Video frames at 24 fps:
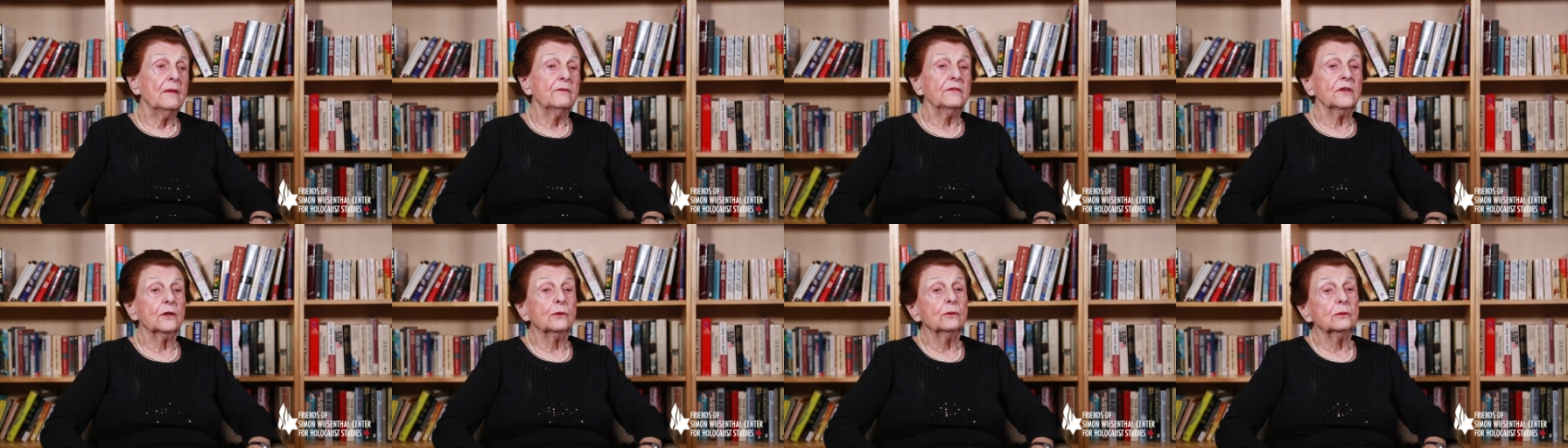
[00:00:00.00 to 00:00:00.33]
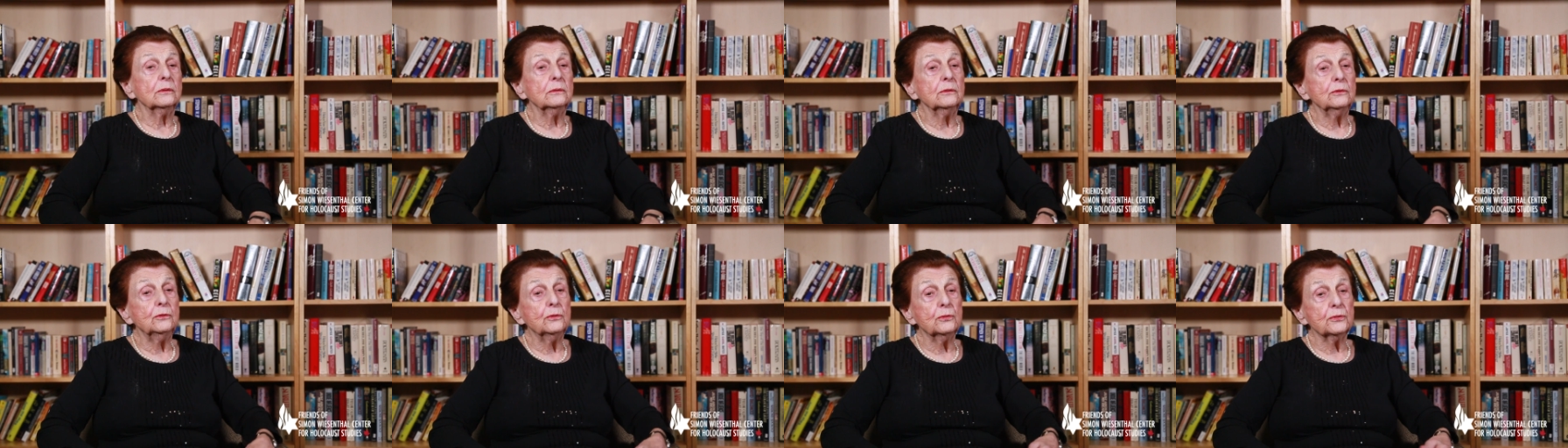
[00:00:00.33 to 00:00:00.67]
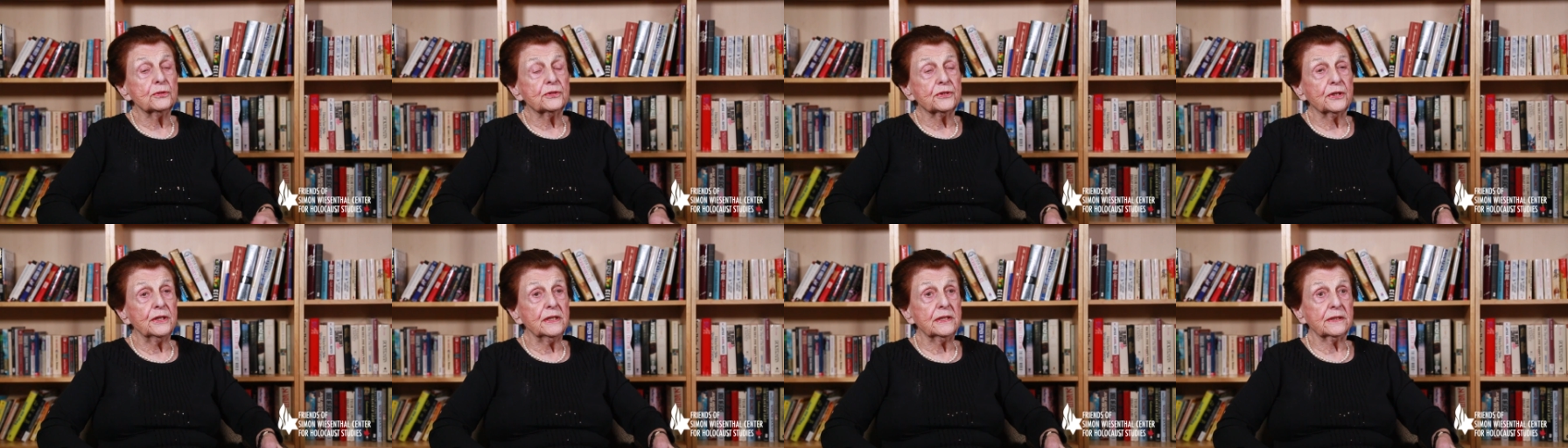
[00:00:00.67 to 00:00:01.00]
We couldn't
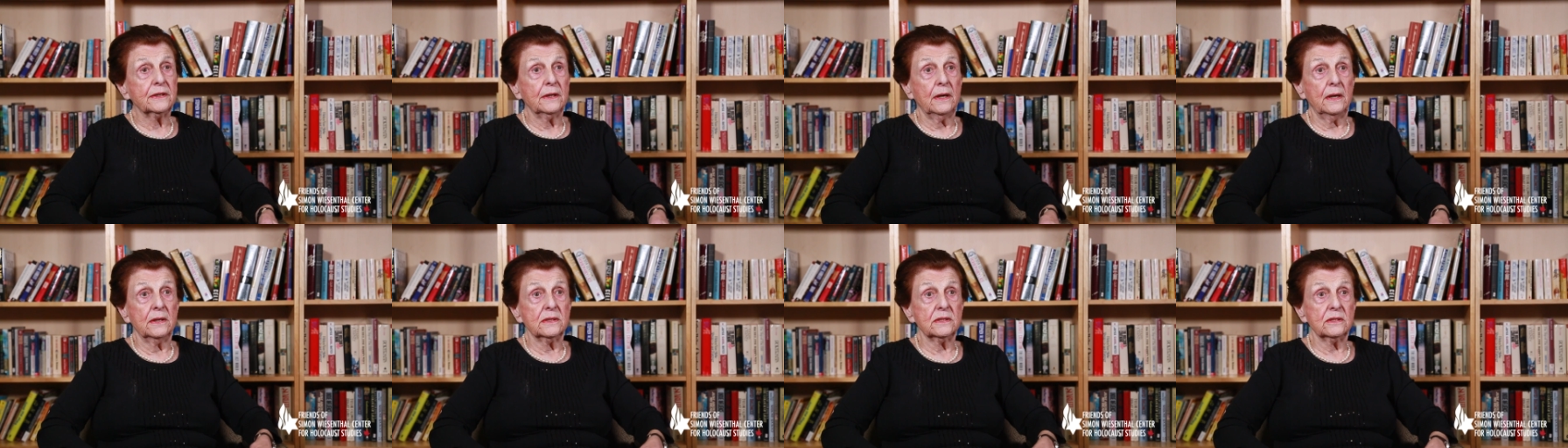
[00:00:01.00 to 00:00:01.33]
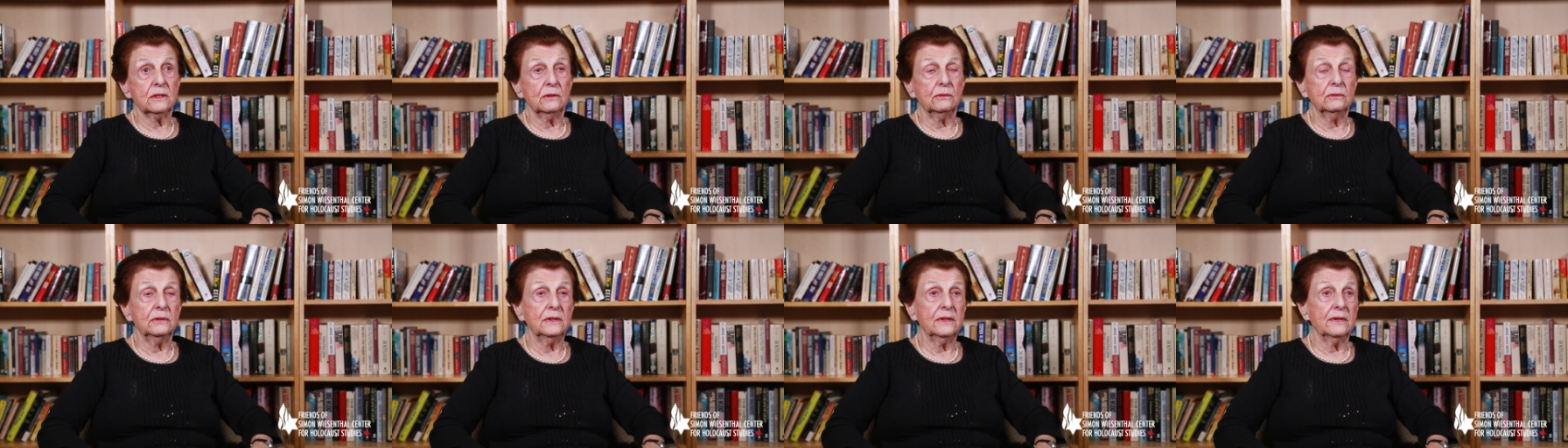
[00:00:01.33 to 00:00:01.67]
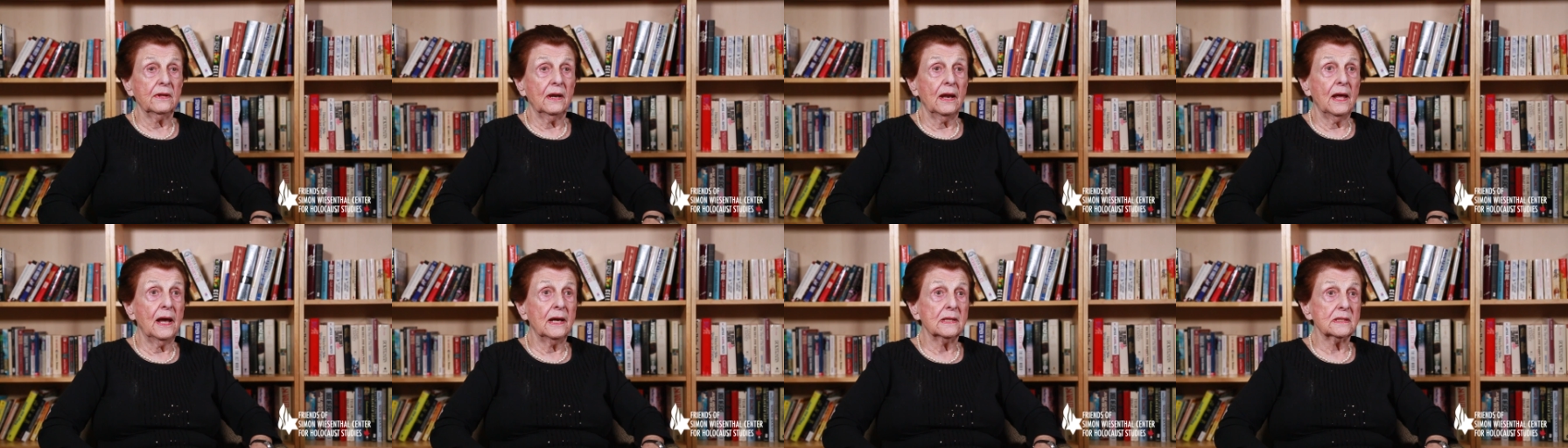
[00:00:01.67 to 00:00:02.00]
use streetcars, only
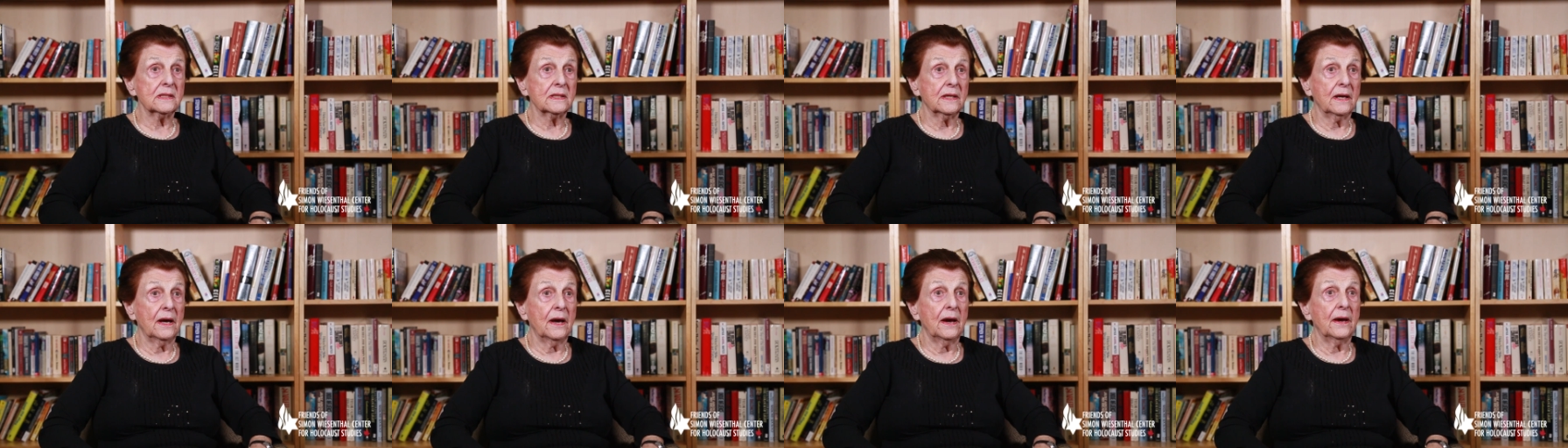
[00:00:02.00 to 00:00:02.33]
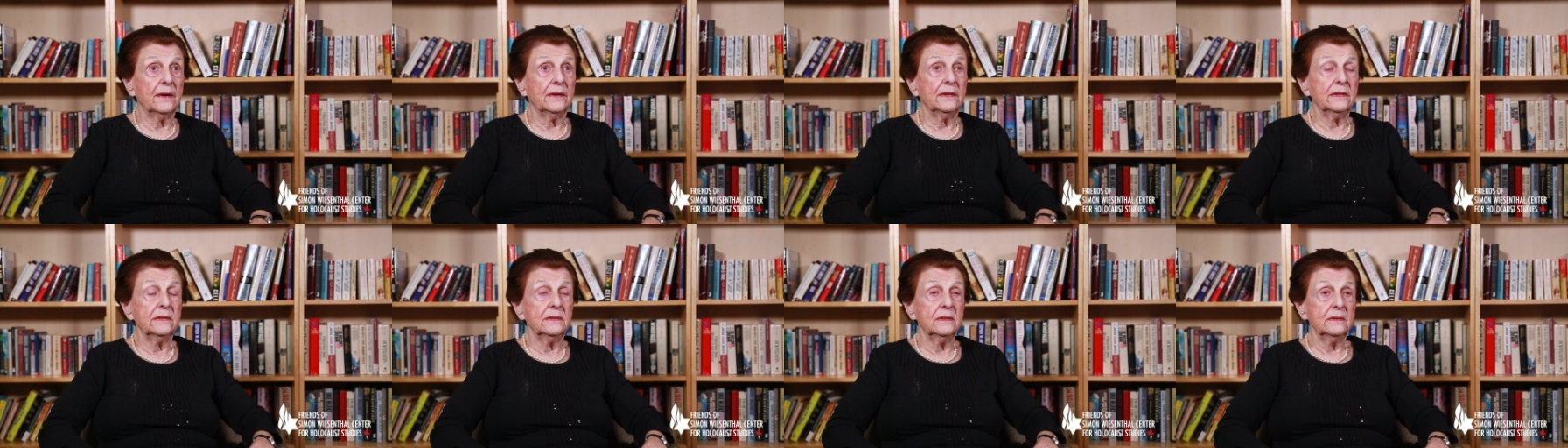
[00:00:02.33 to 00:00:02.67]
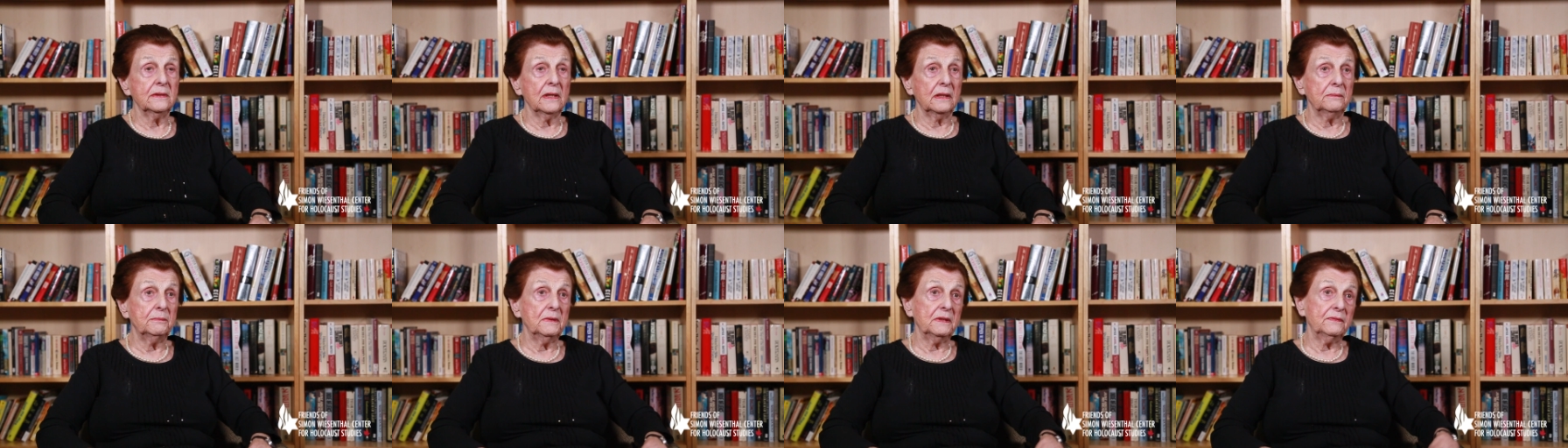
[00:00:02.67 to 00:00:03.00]
the last car, and
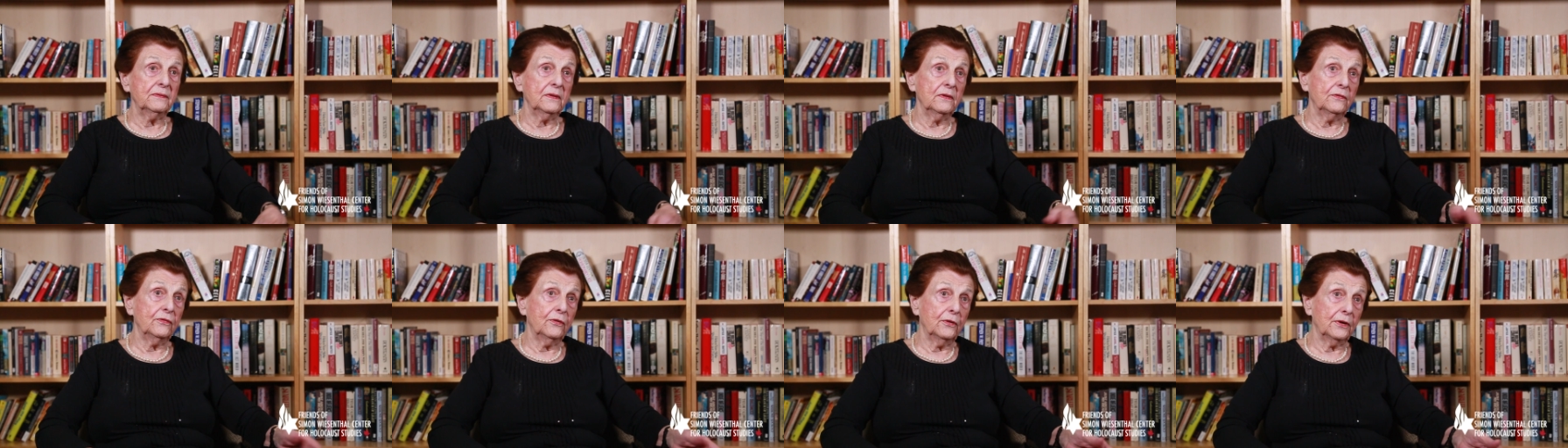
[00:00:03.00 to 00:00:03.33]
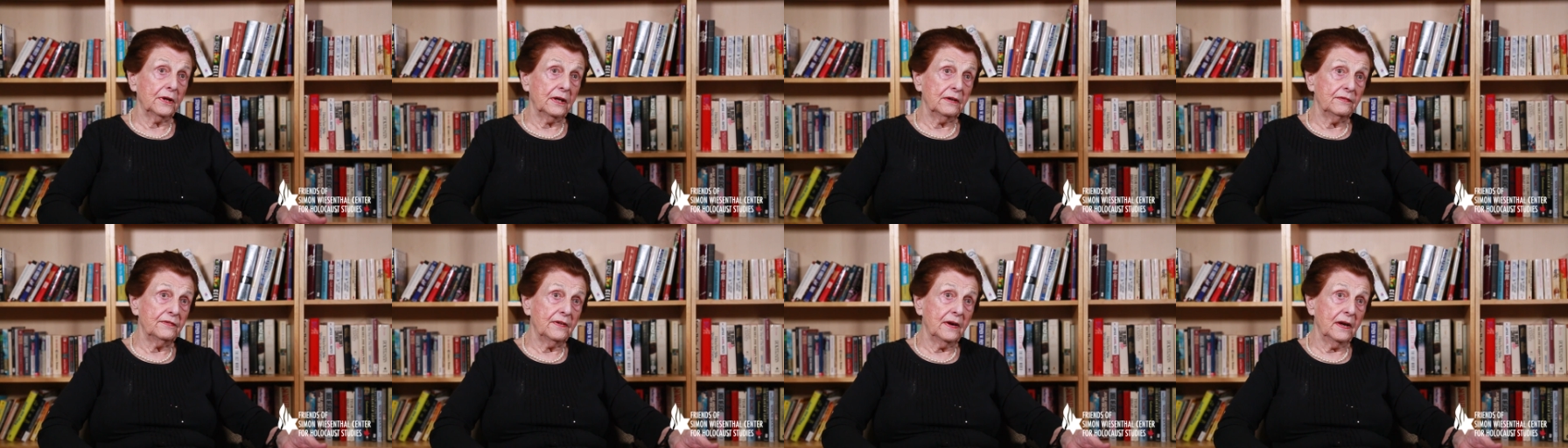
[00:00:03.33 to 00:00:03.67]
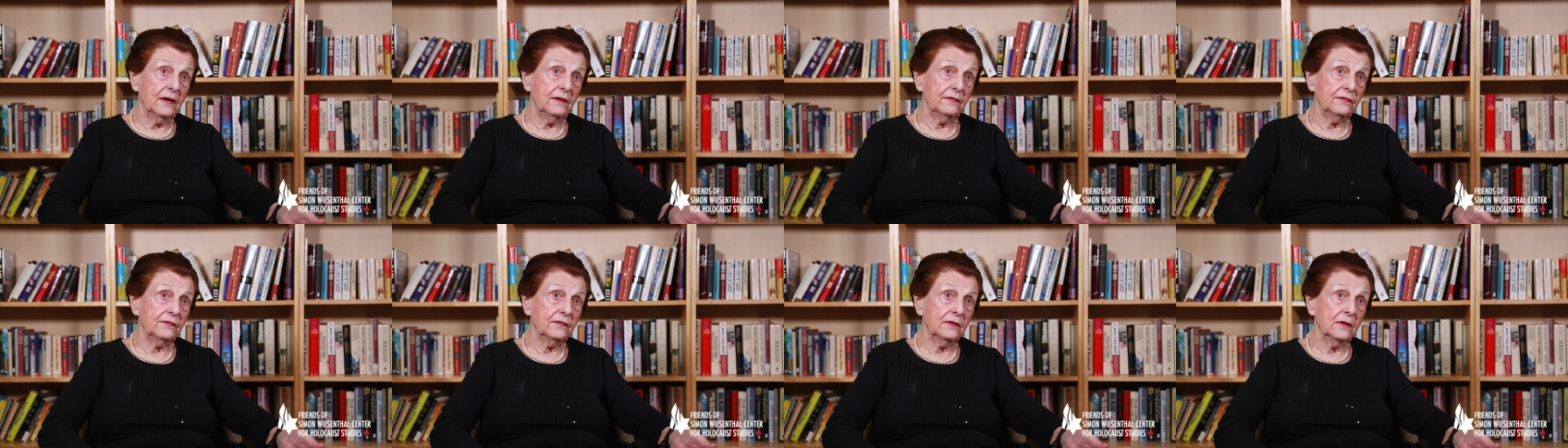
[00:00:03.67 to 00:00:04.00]
that between 4 and
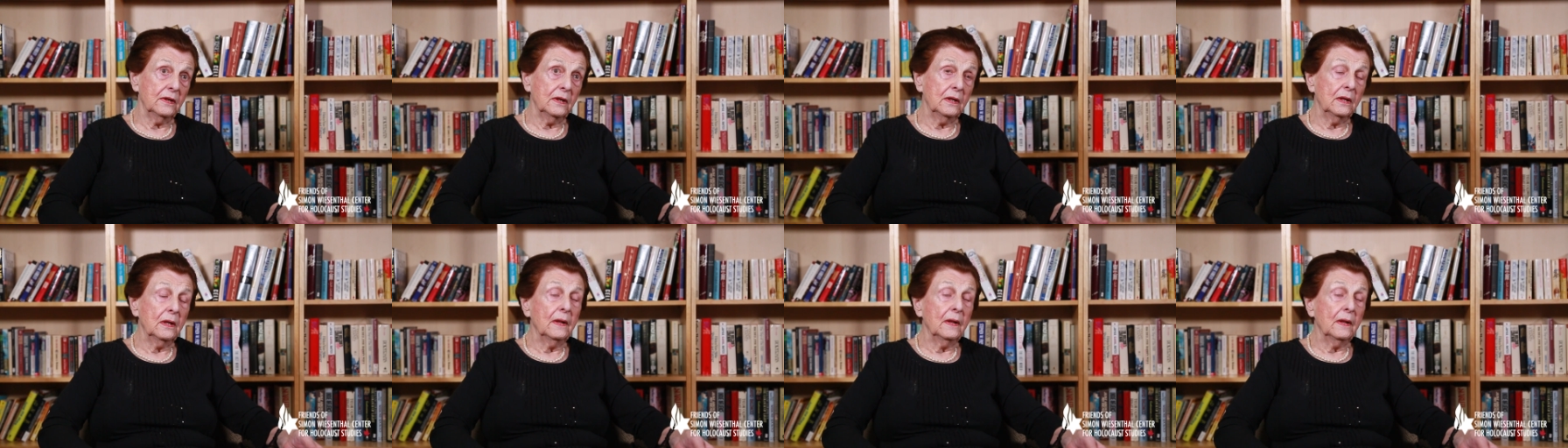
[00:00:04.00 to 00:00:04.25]
5.